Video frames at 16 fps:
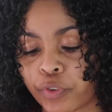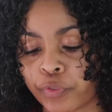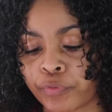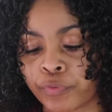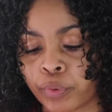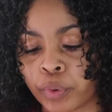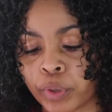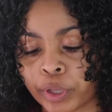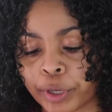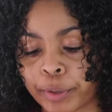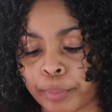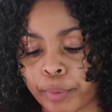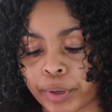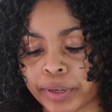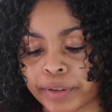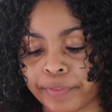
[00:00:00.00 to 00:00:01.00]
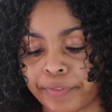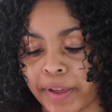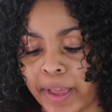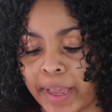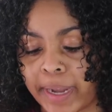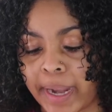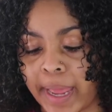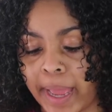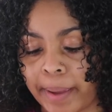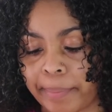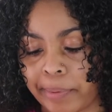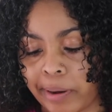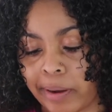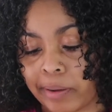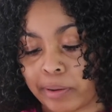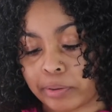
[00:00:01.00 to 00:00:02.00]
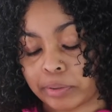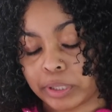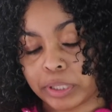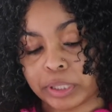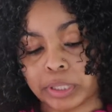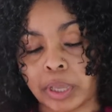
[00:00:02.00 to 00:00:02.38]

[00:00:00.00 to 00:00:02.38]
for fuller, more defined eyebrows.